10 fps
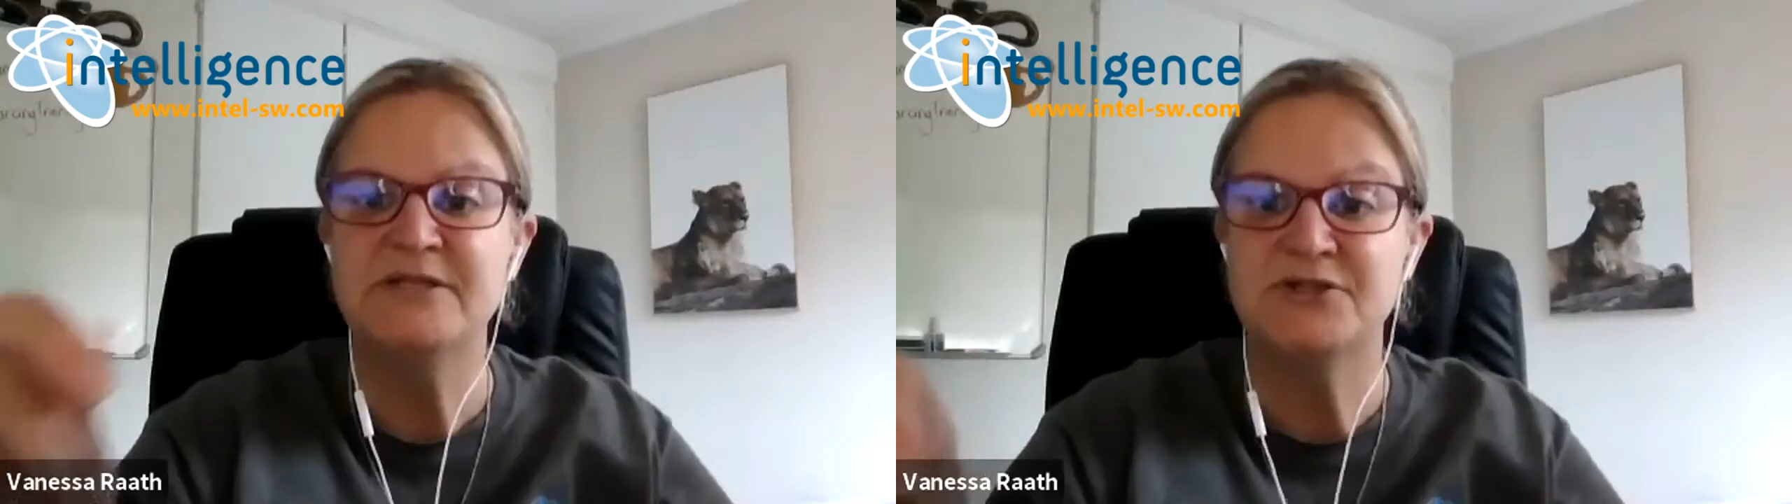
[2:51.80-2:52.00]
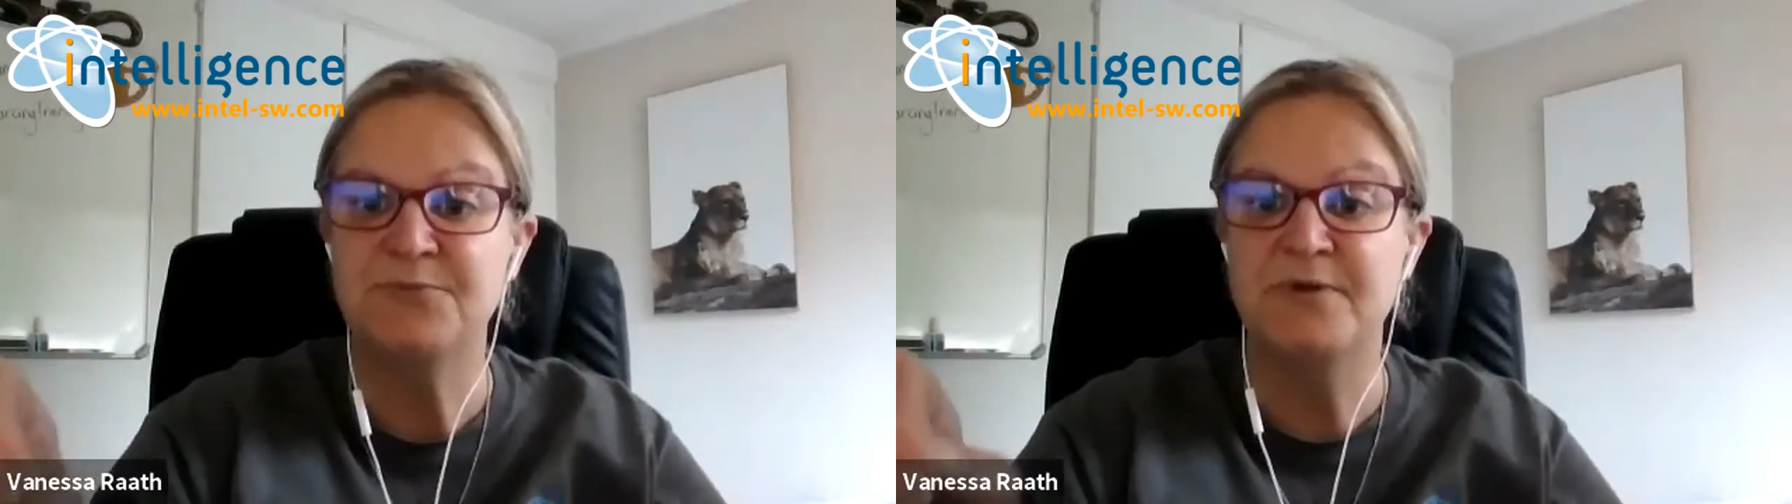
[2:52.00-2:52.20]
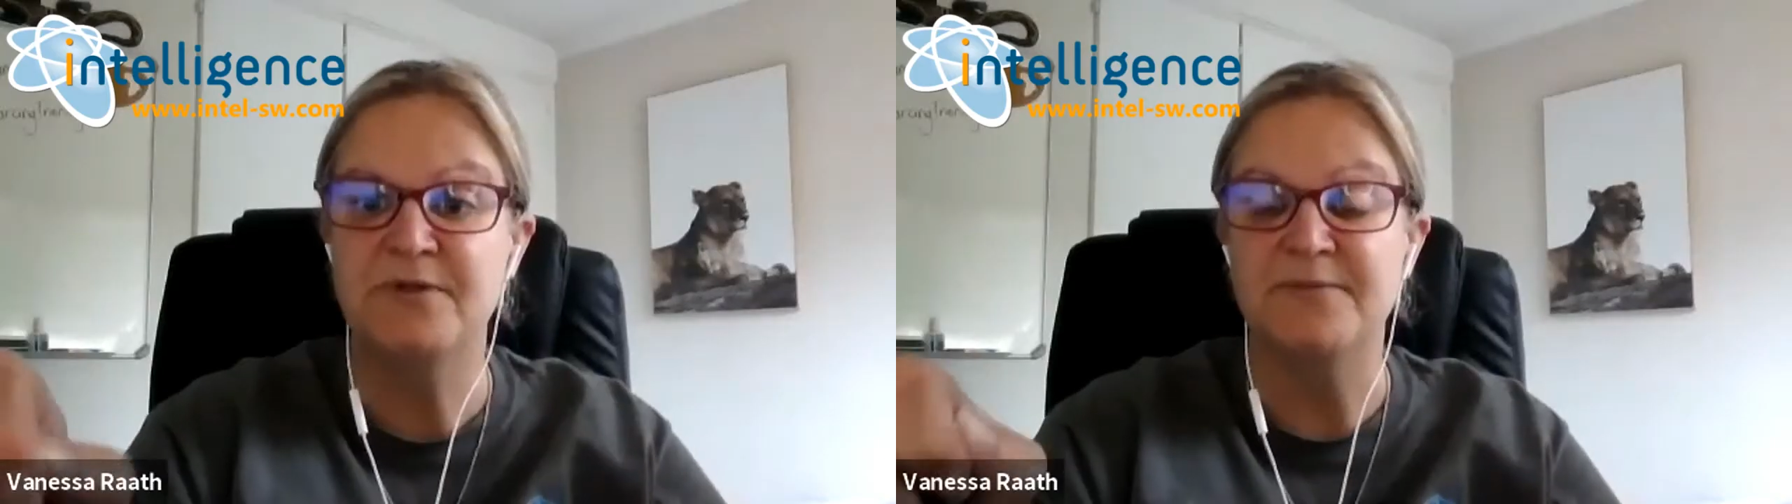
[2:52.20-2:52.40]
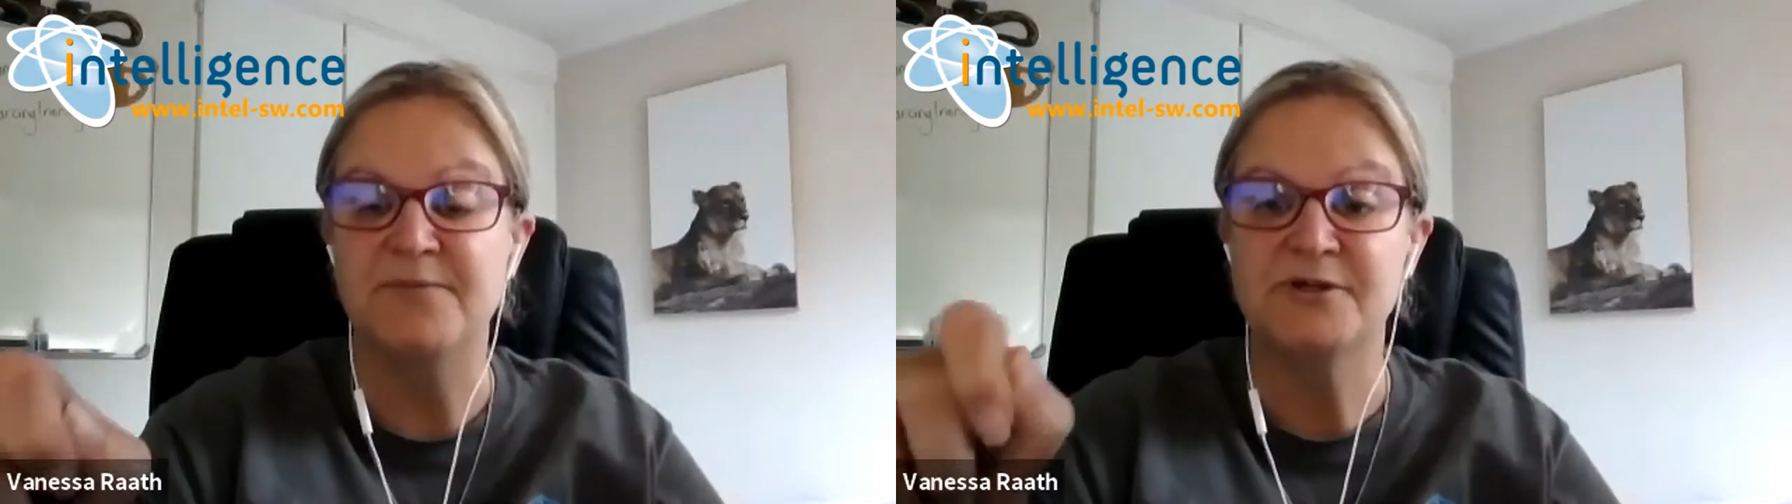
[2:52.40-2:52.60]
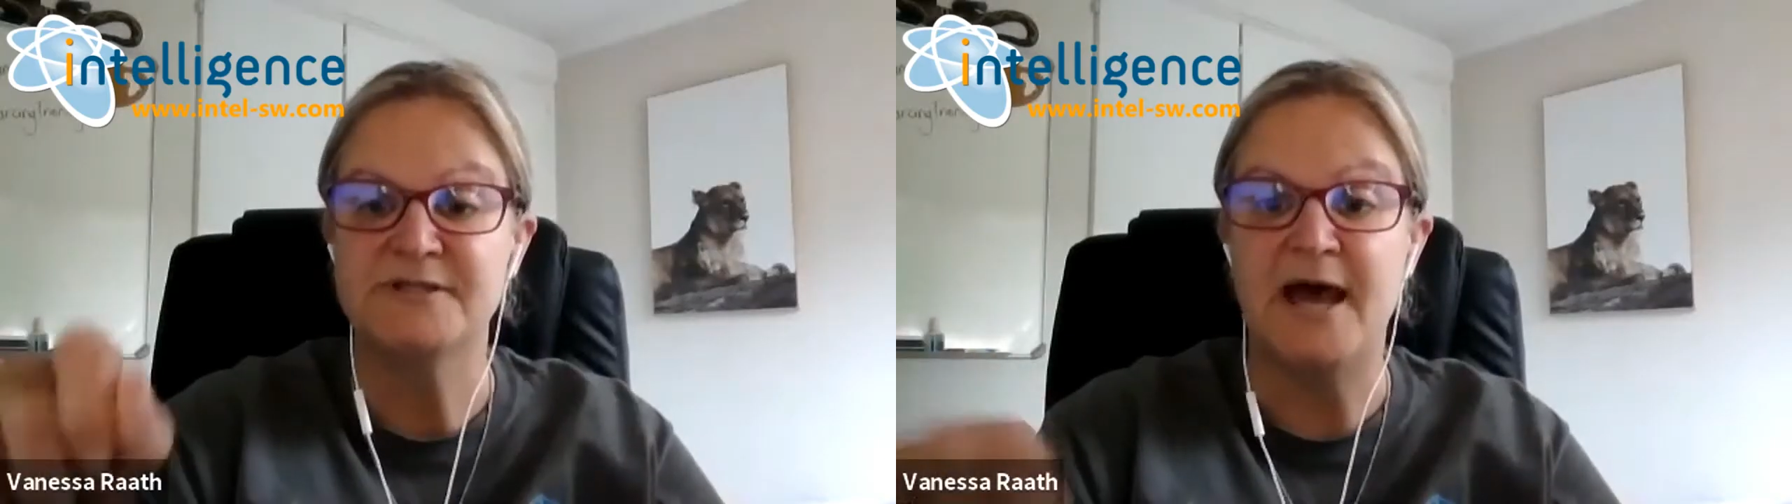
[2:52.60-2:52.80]
stop you there
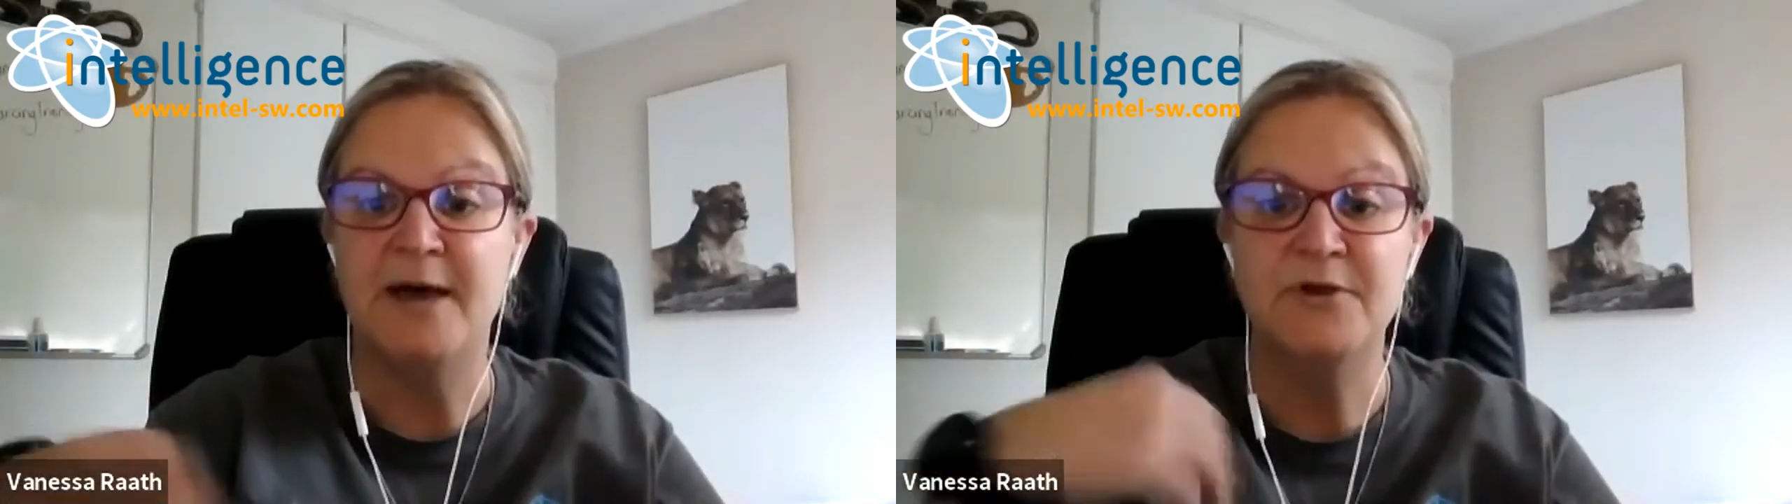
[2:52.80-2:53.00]
because I'm